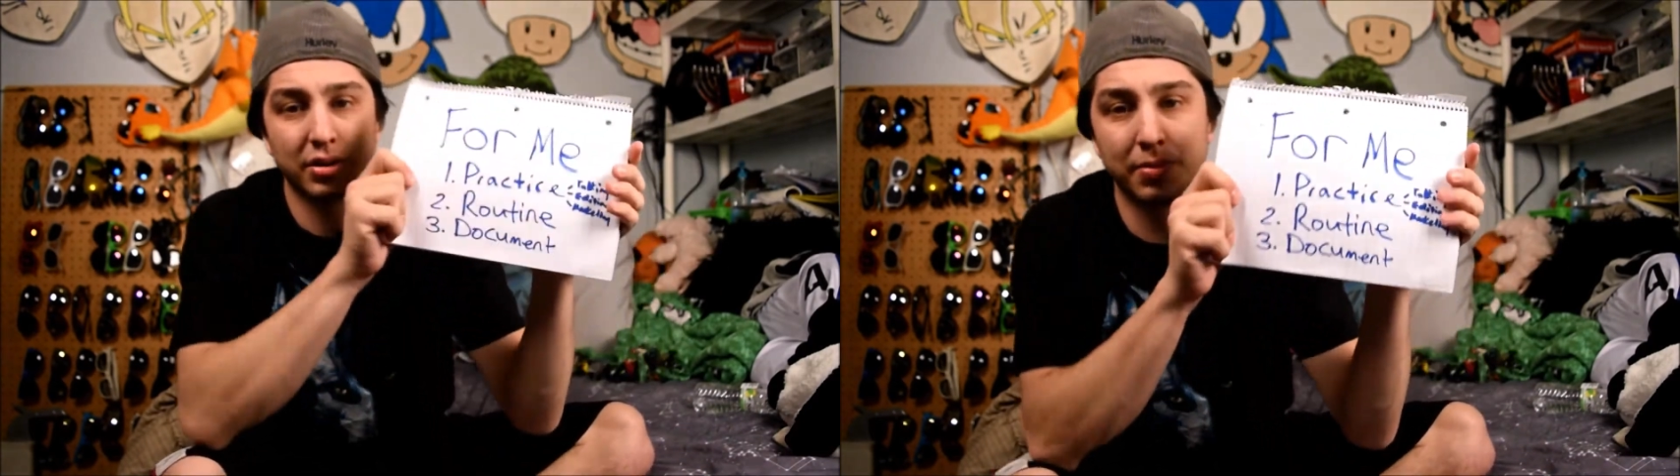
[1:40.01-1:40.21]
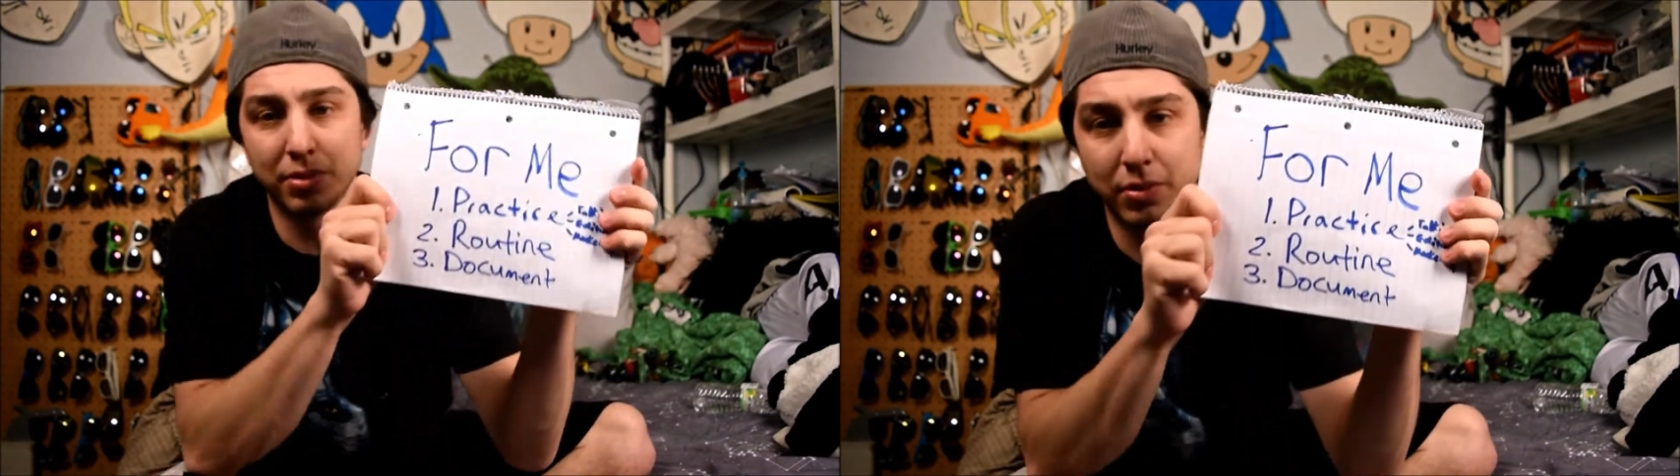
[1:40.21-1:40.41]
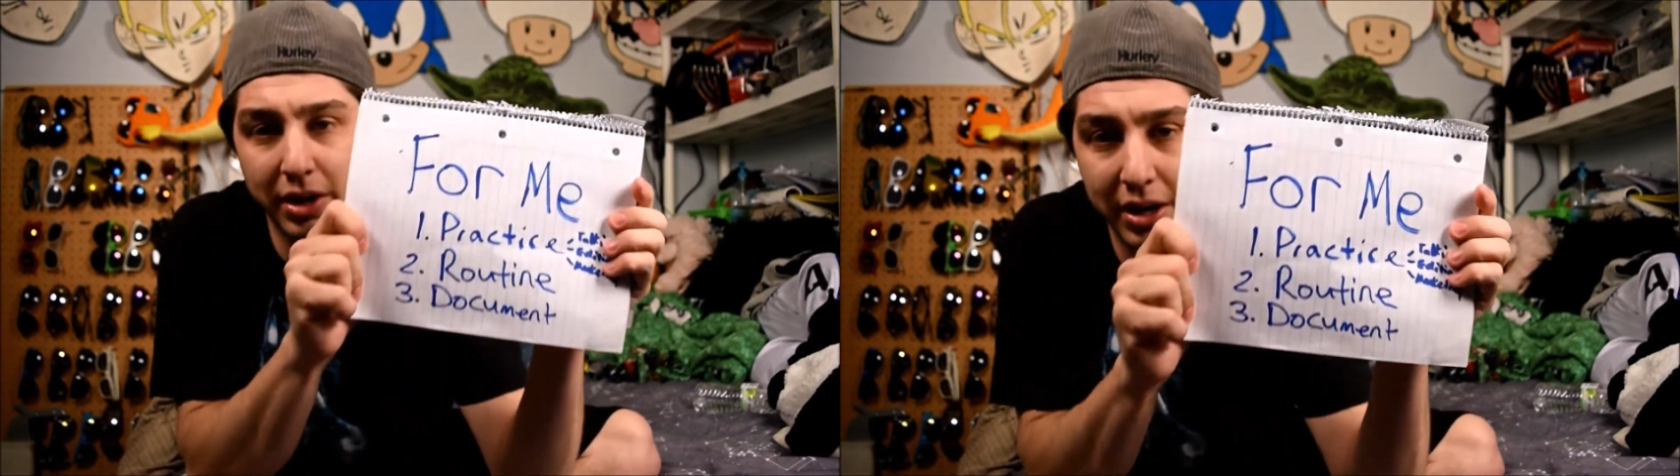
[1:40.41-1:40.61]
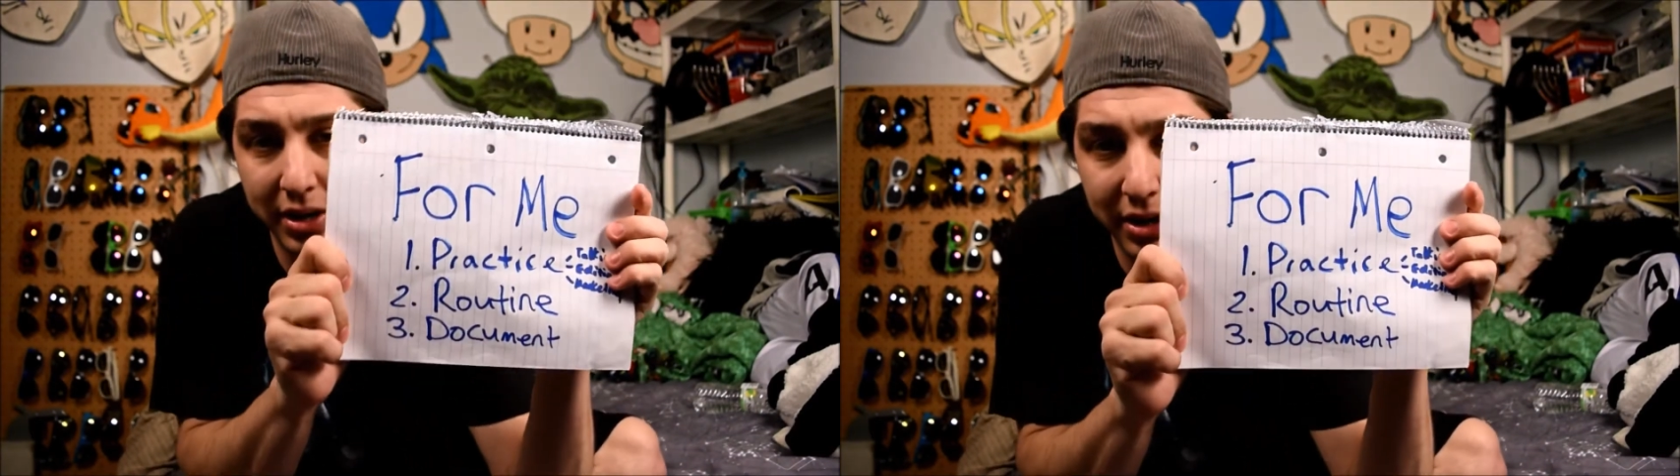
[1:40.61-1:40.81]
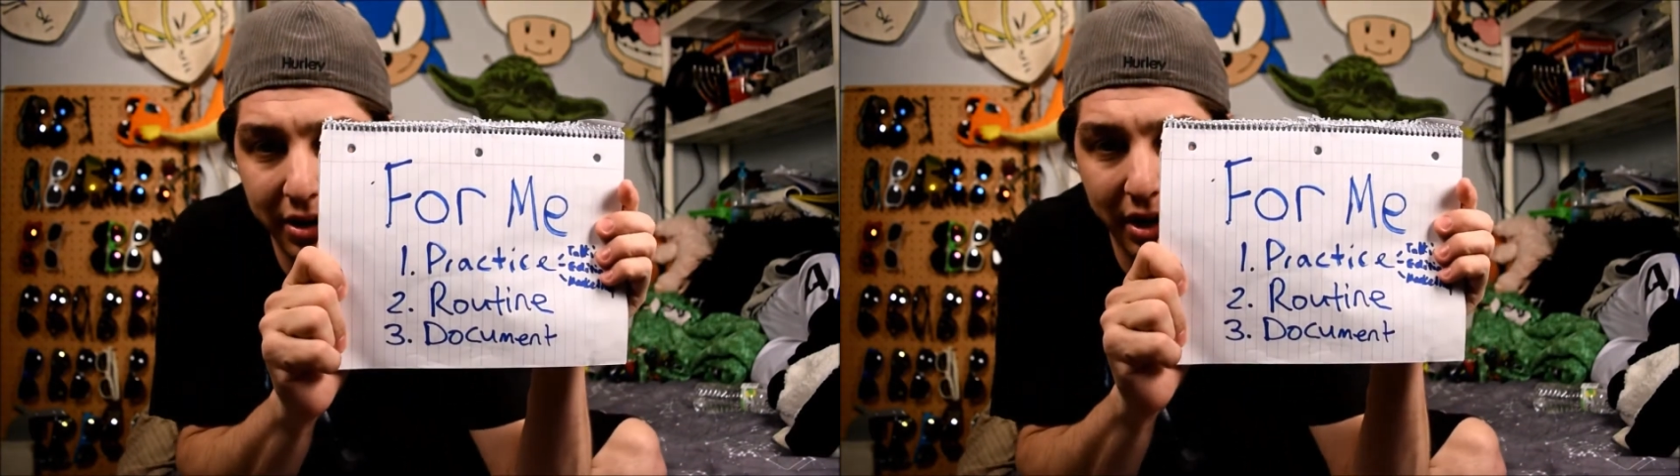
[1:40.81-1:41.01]
number one on
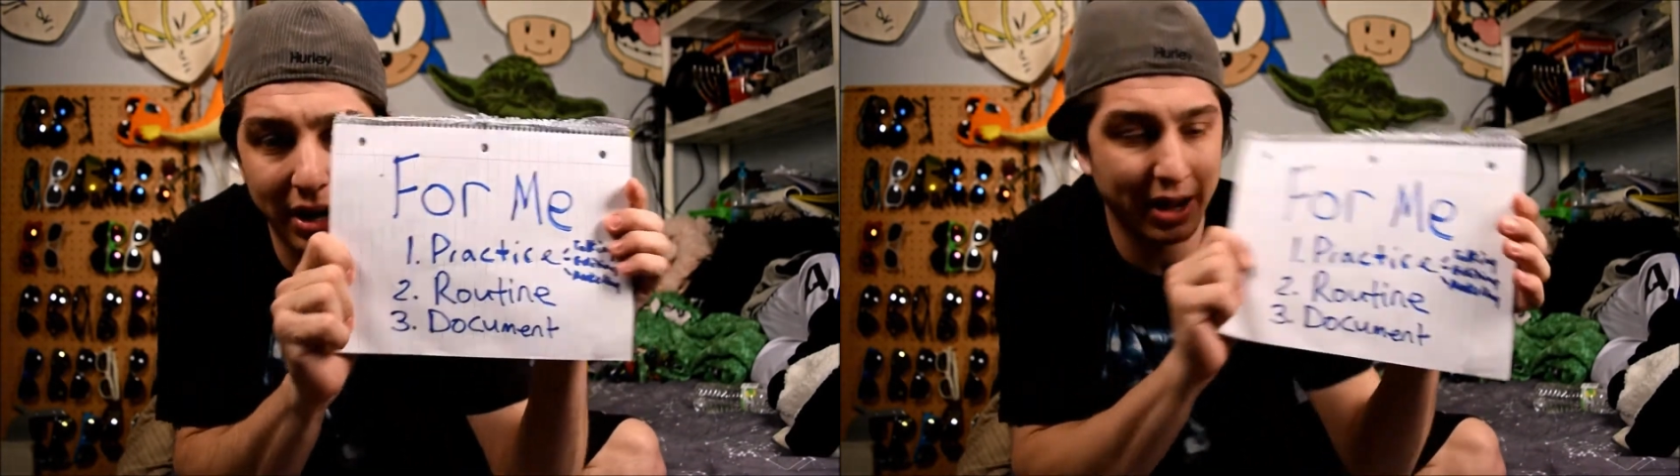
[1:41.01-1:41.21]
here I